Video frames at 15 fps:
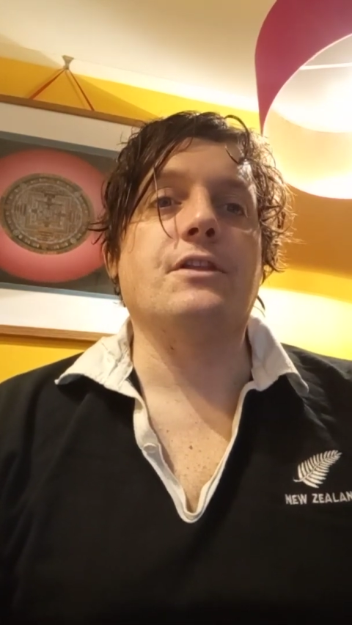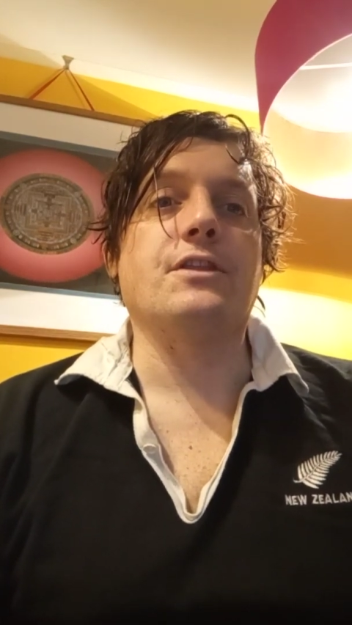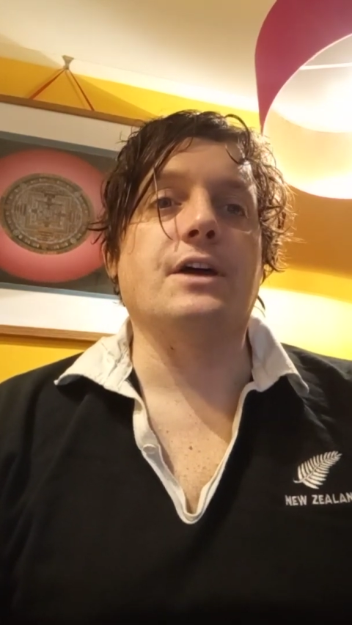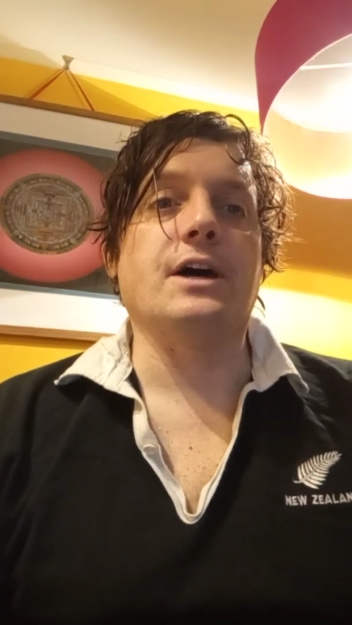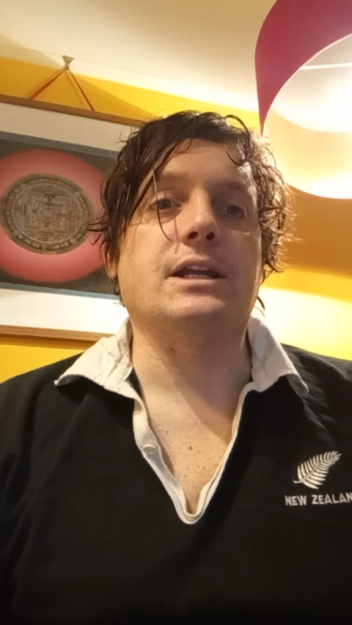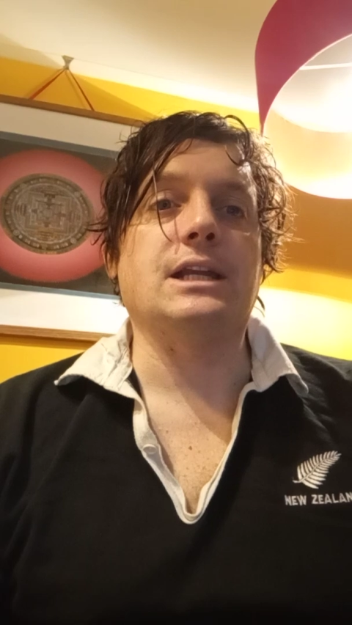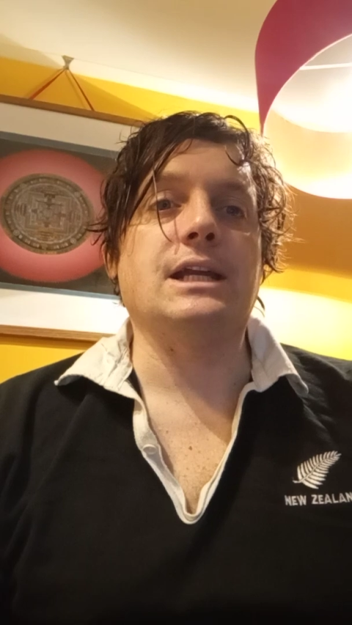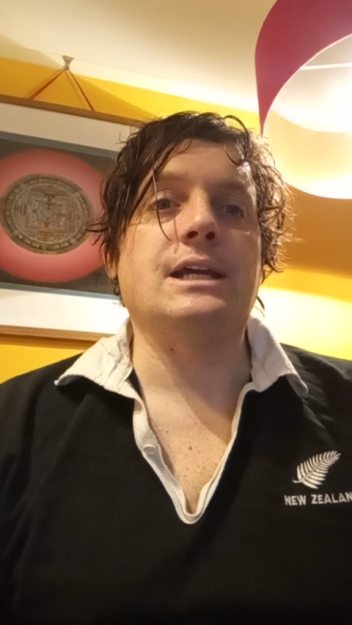
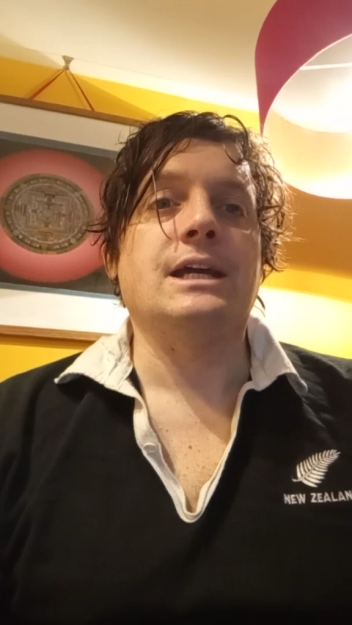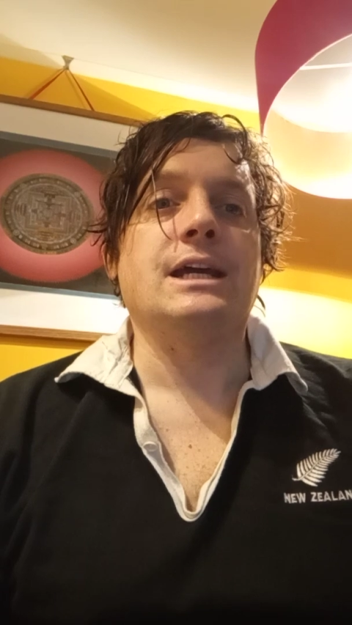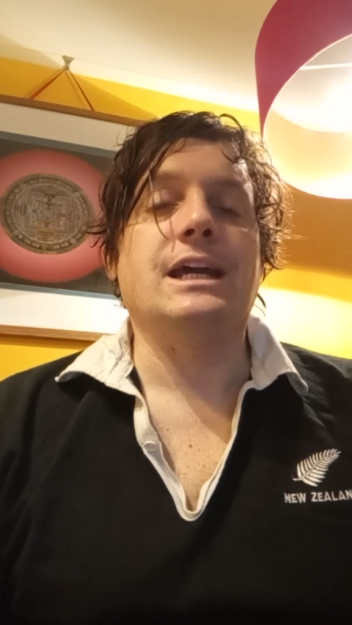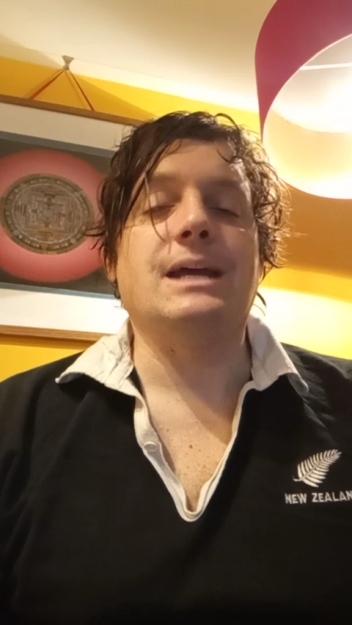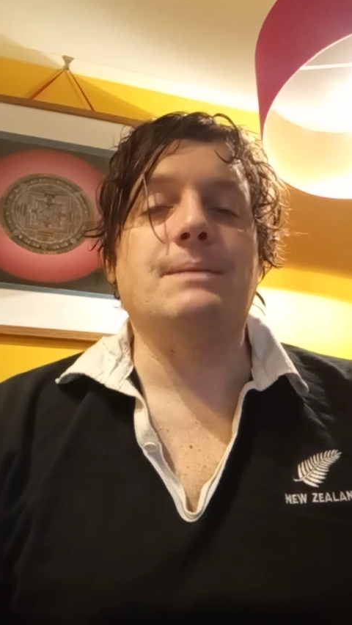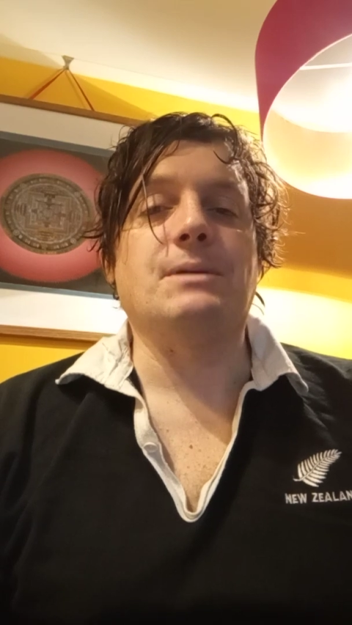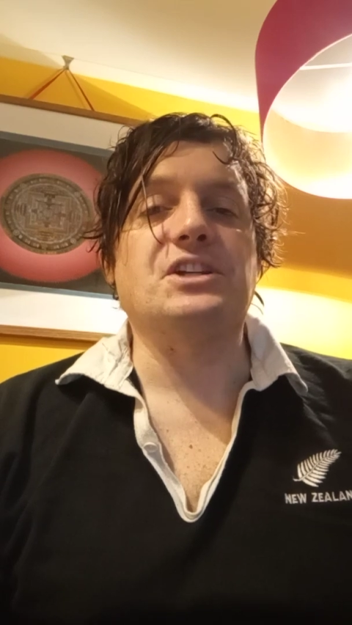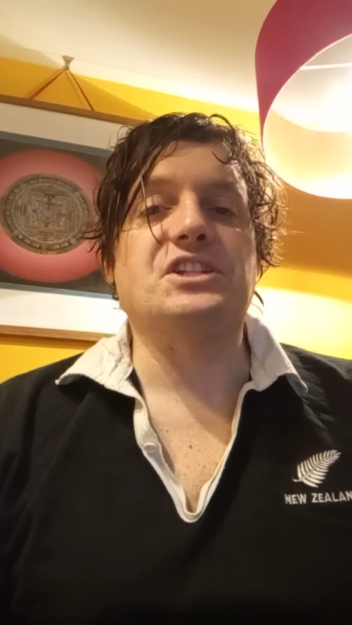Thirdly,
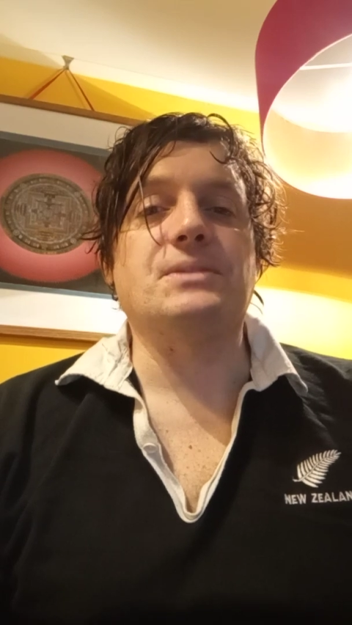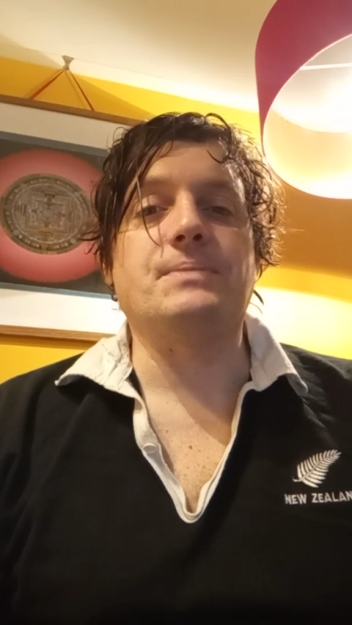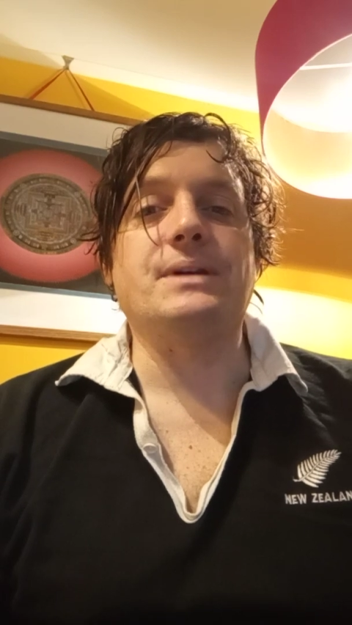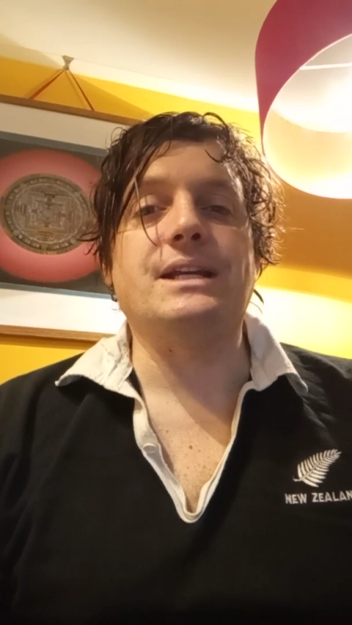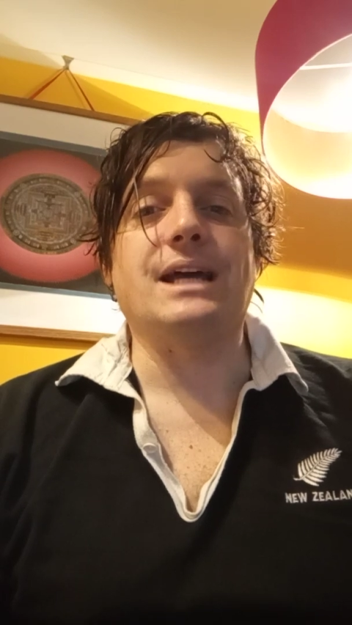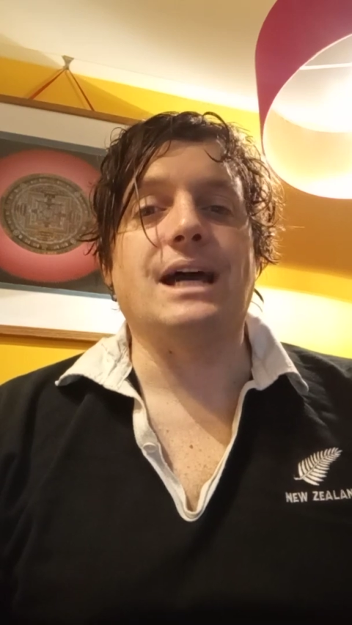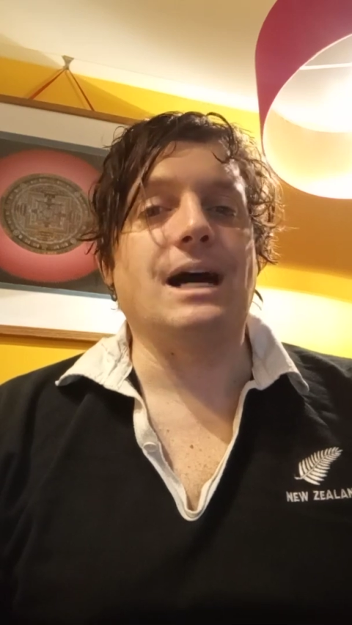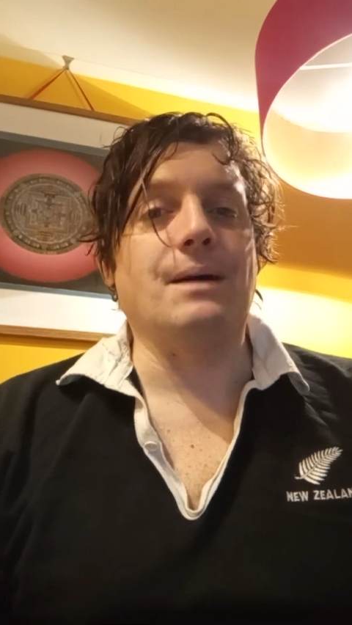it must have
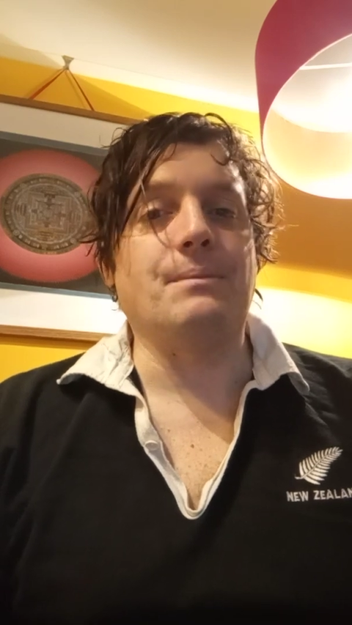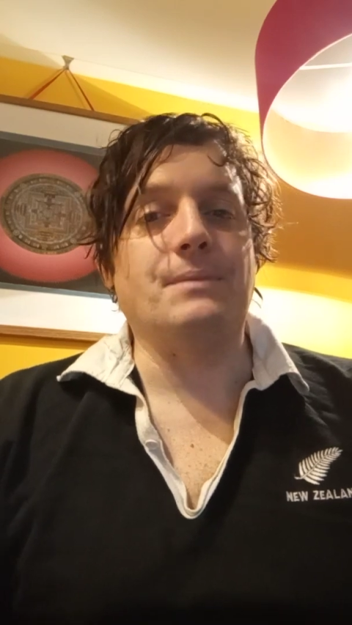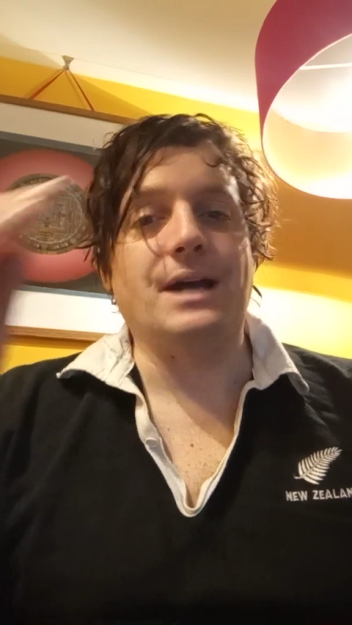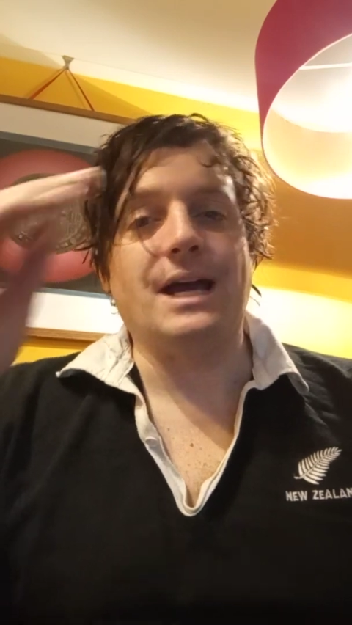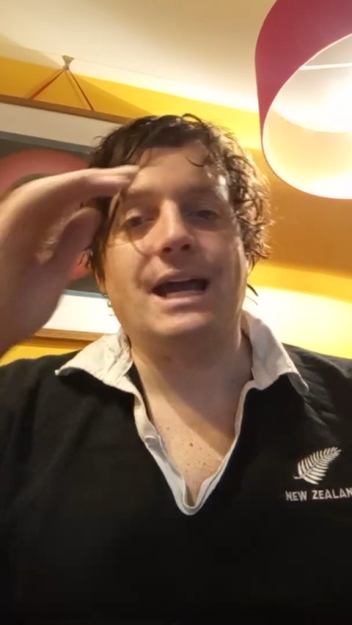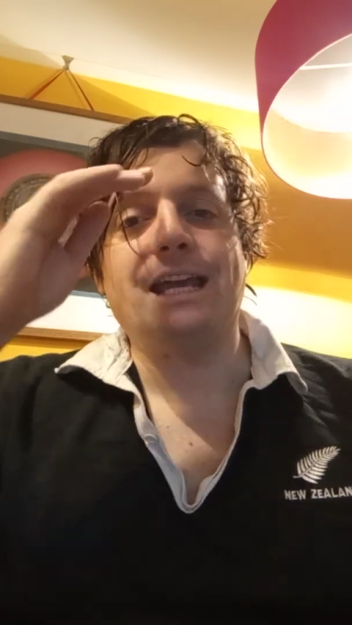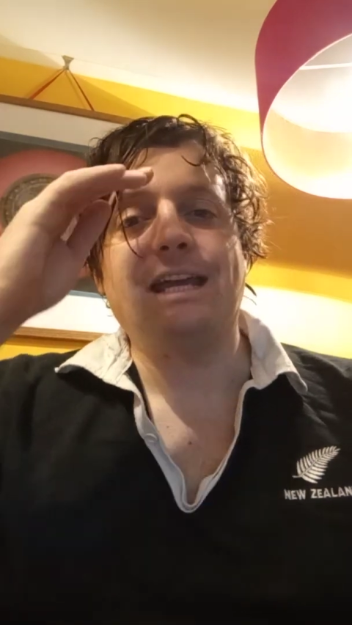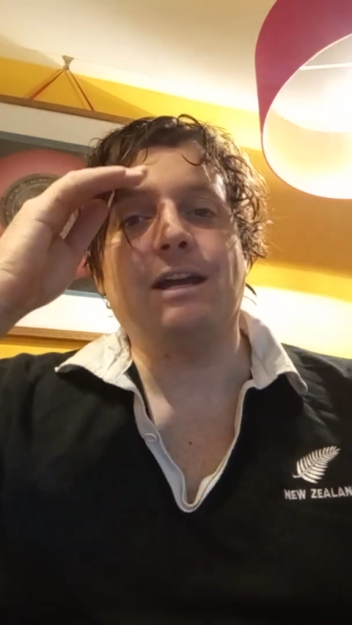been
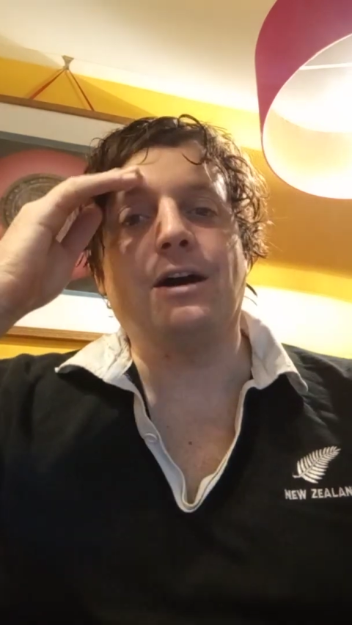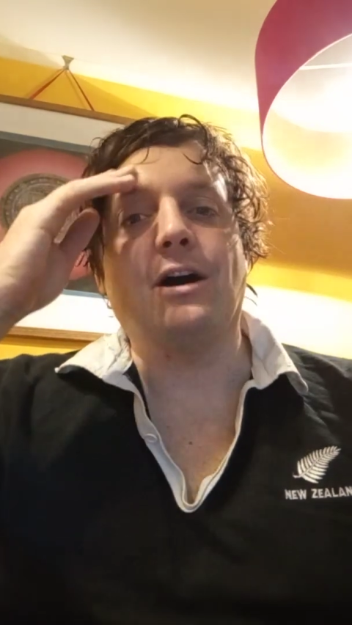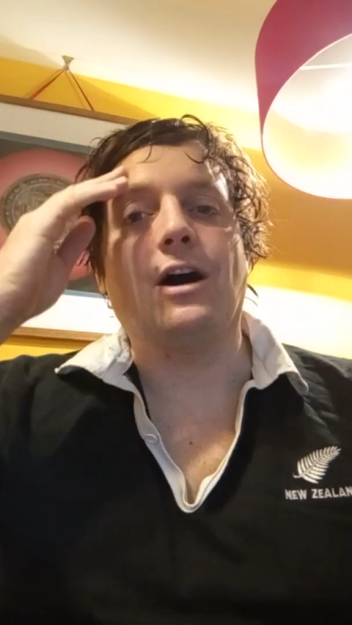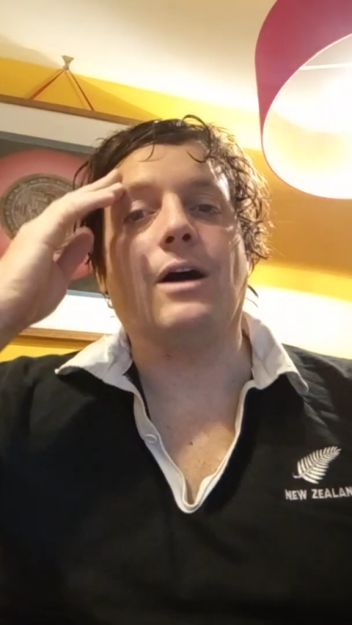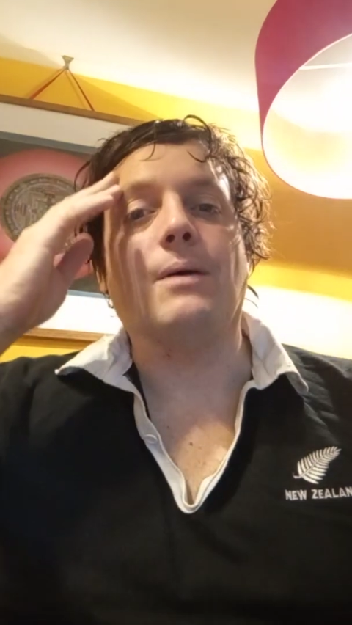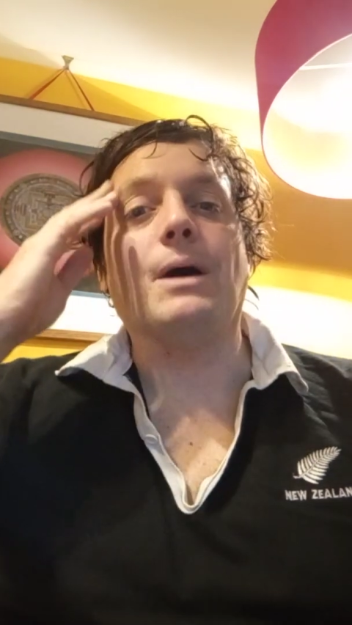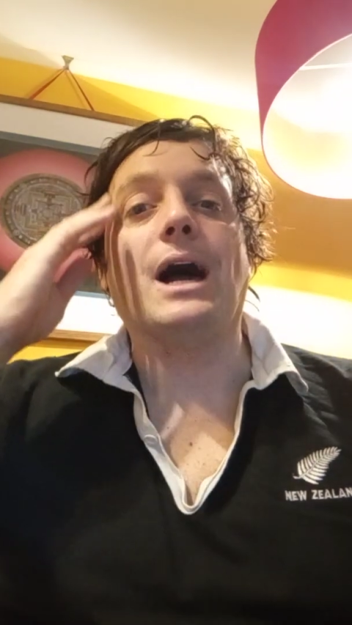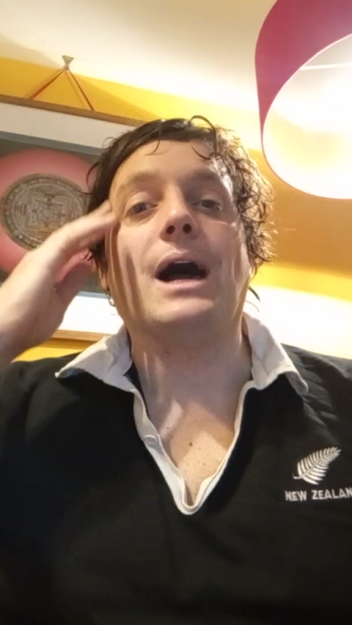
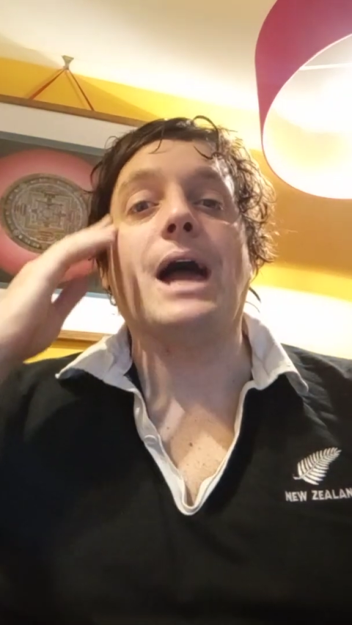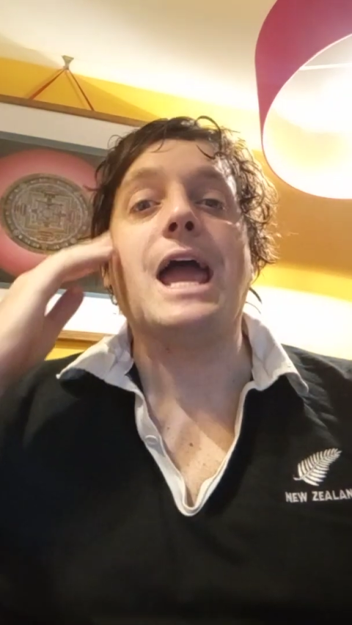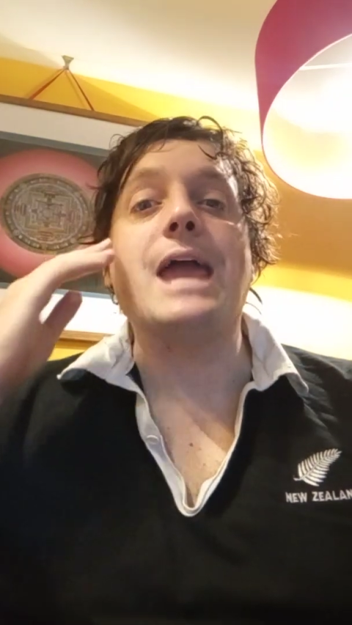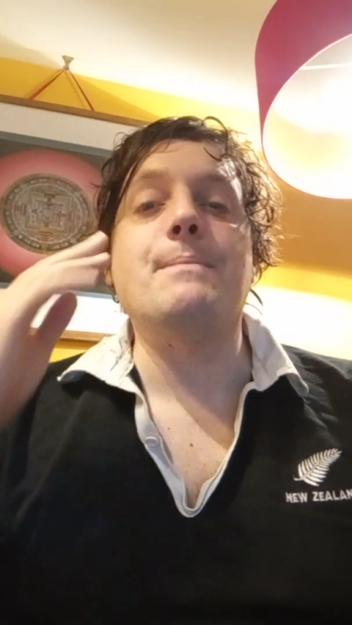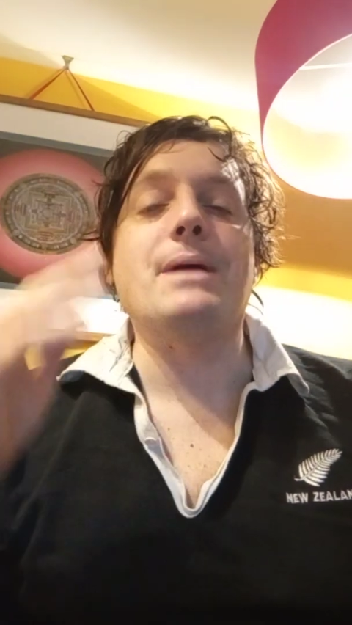a